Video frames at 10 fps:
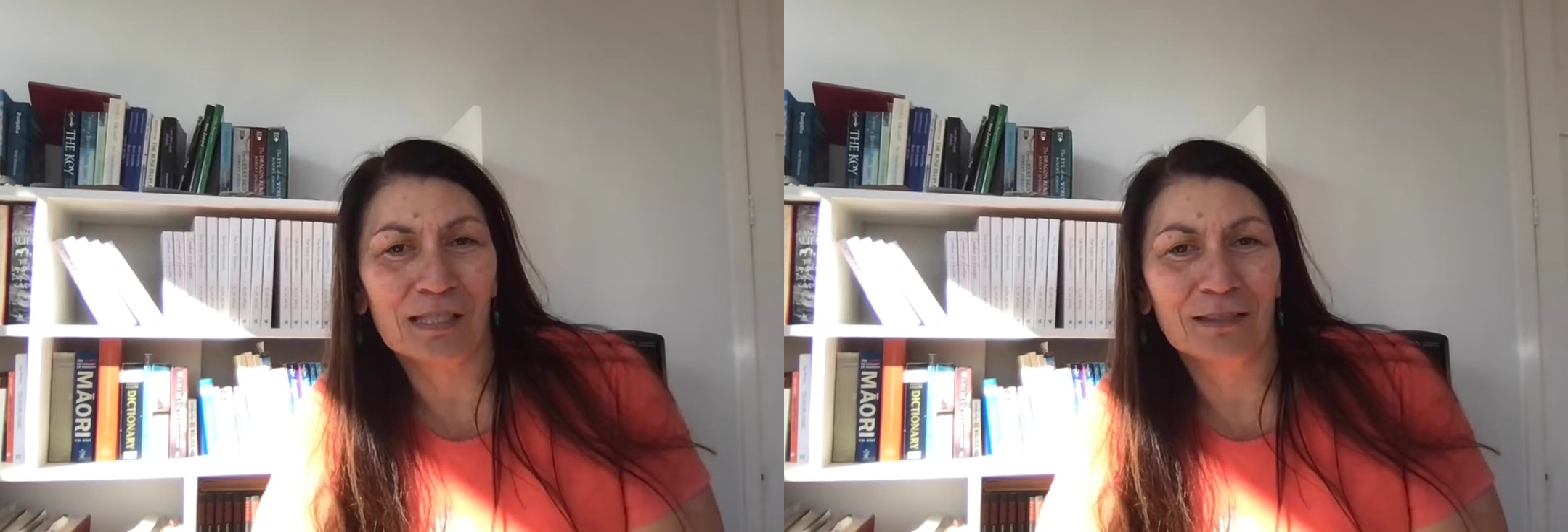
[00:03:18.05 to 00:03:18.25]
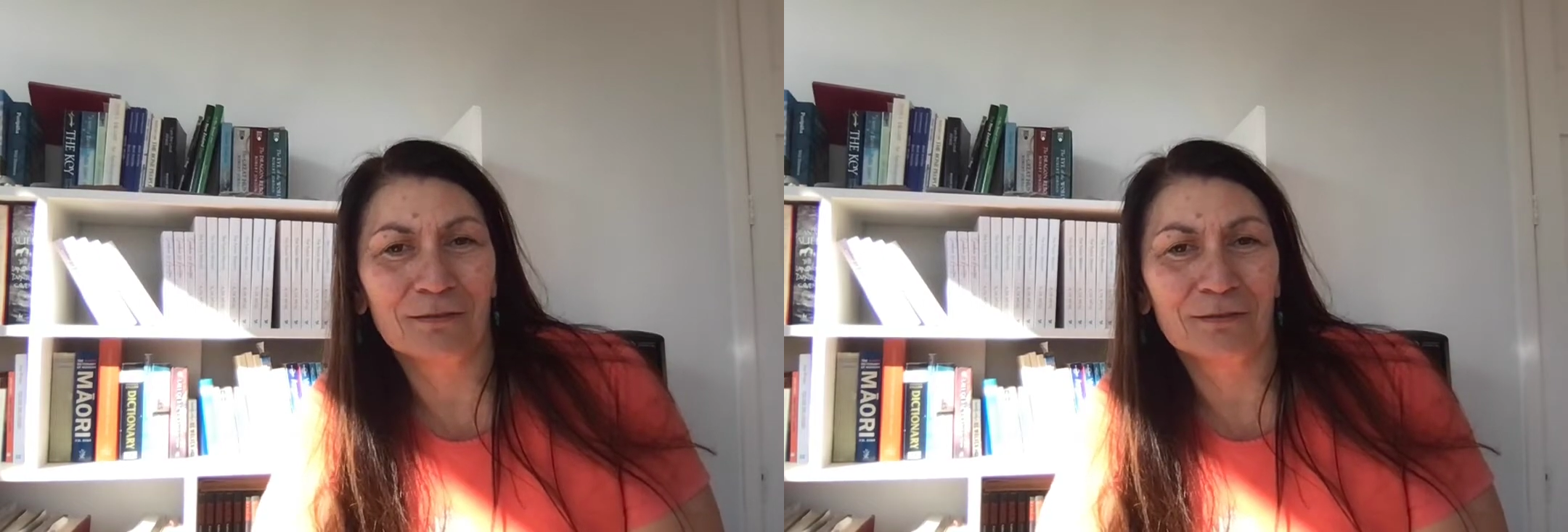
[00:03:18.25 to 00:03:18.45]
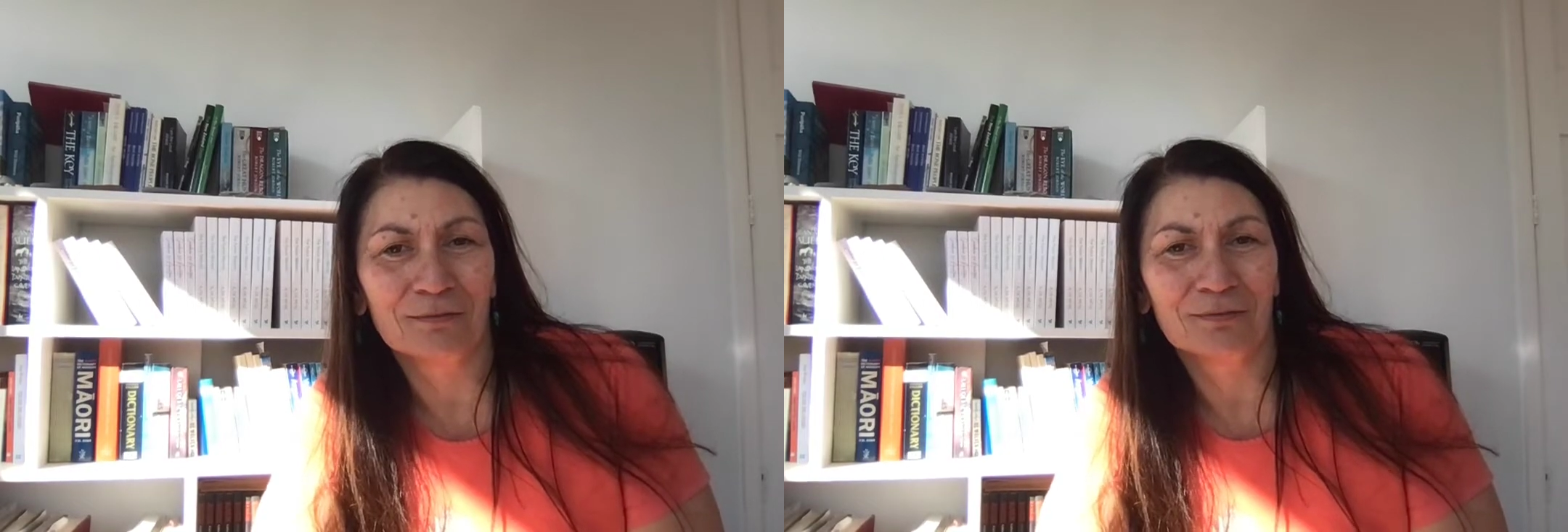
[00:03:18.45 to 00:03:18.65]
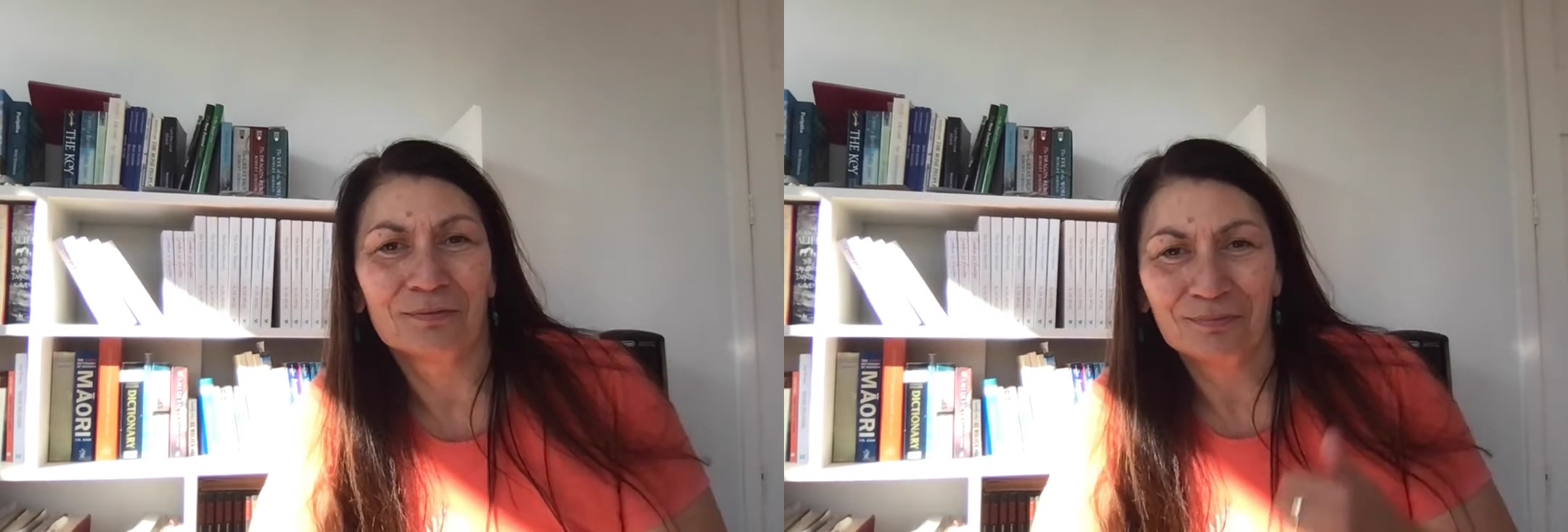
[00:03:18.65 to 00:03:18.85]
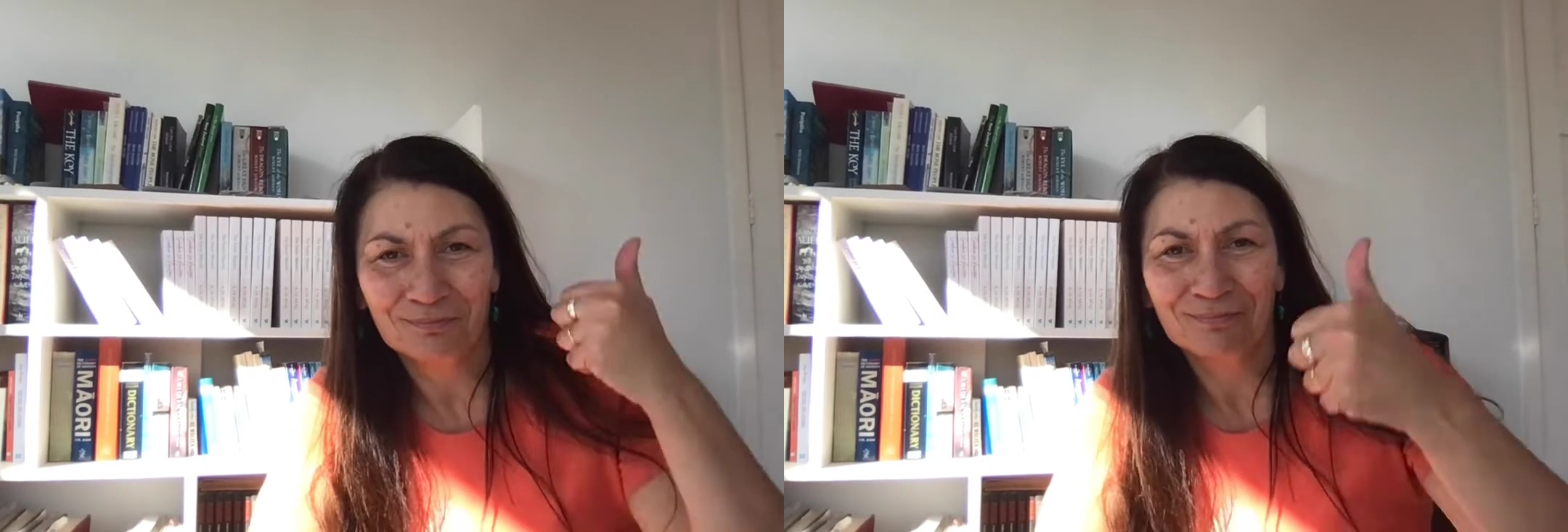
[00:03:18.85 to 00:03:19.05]
live.
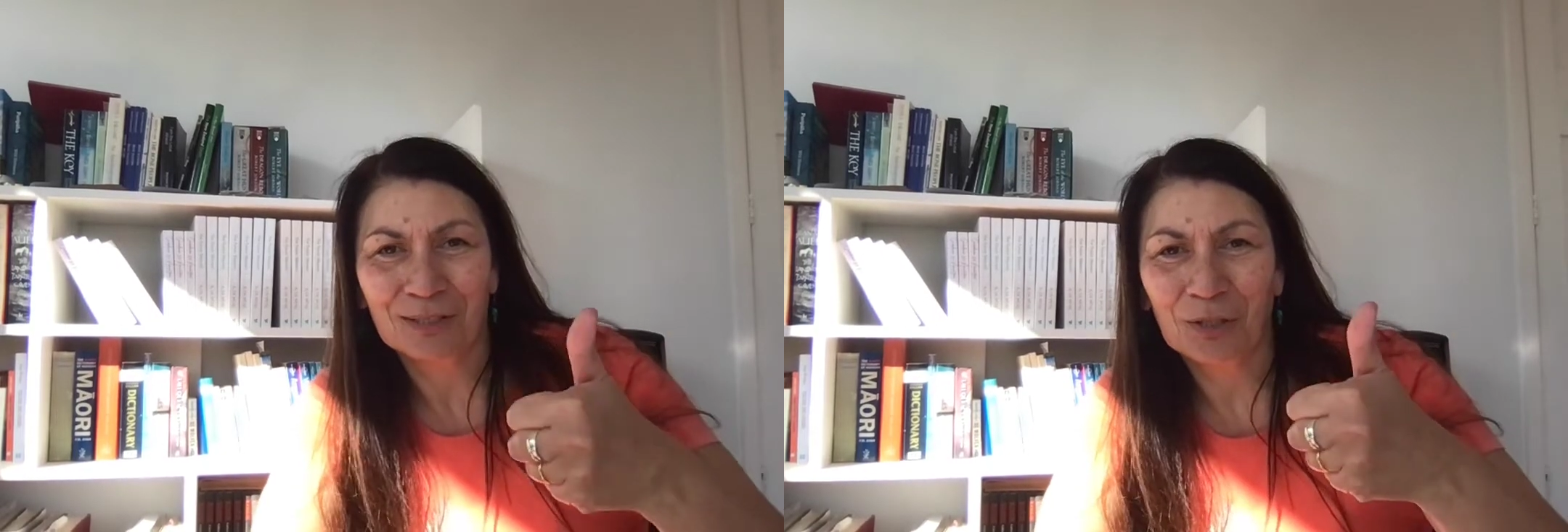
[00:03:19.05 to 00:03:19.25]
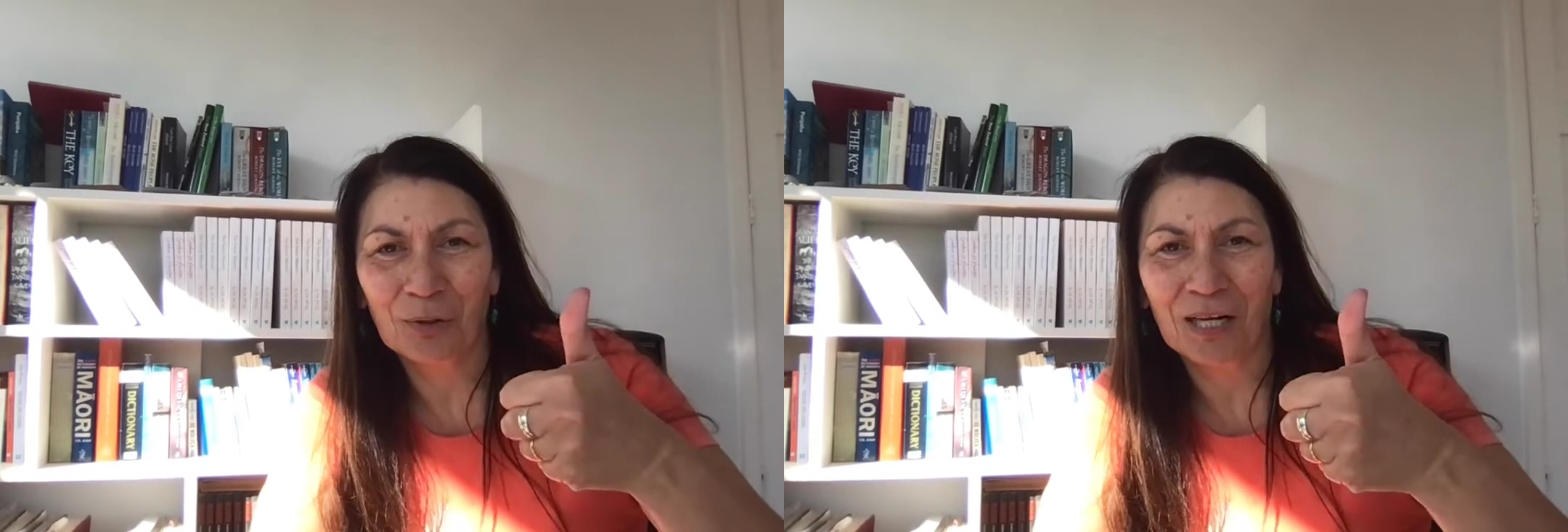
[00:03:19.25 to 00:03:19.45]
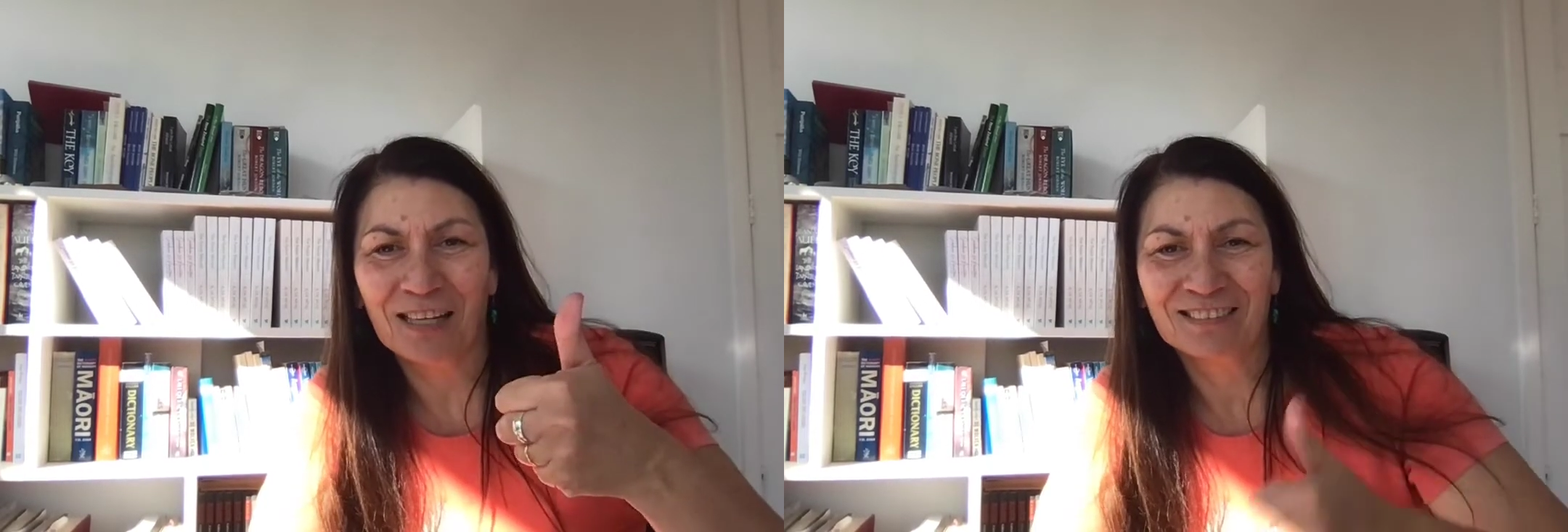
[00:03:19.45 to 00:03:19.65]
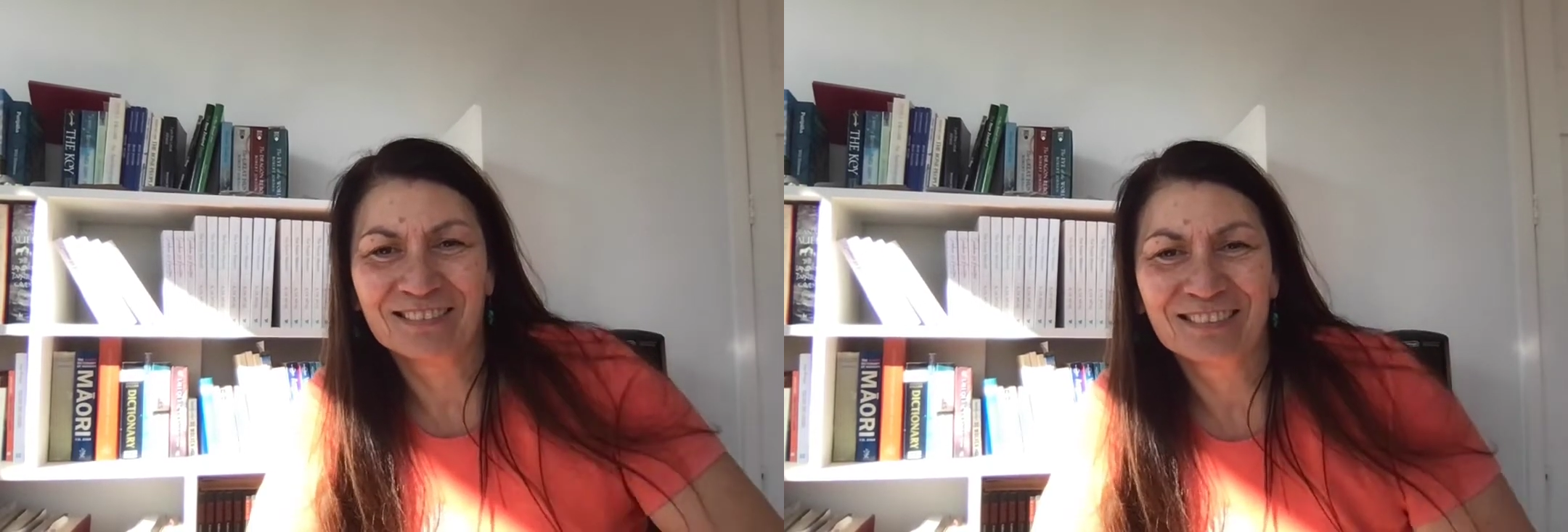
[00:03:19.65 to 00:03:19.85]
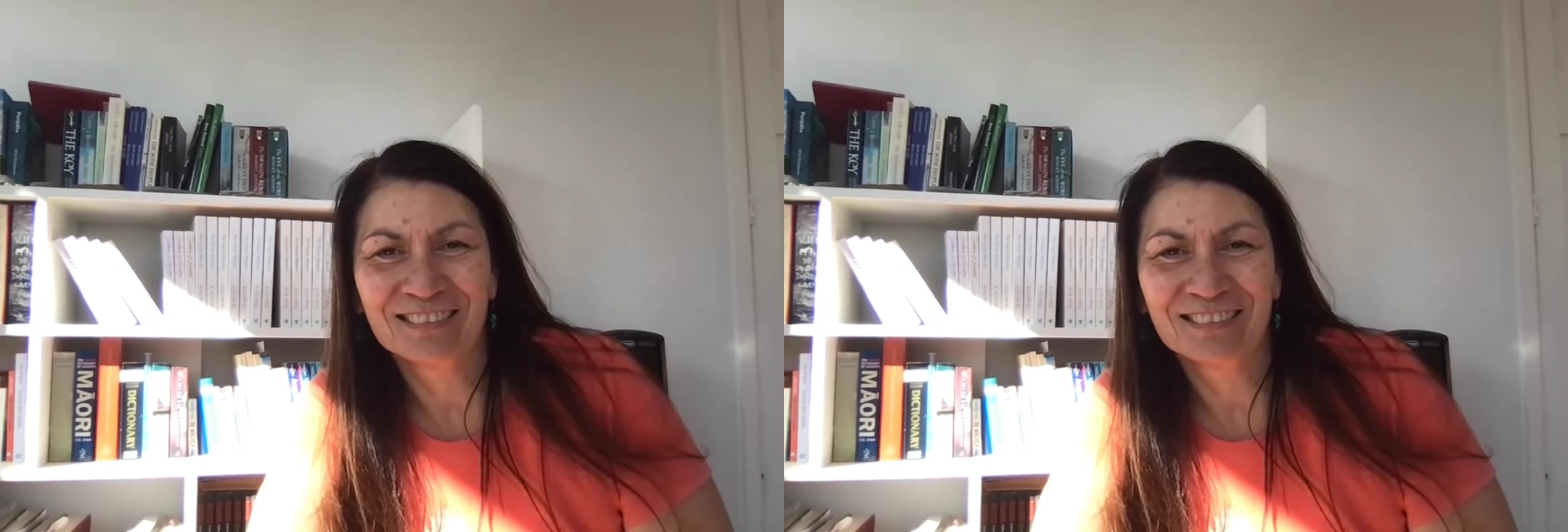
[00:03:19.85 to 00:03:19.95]
Kia ora.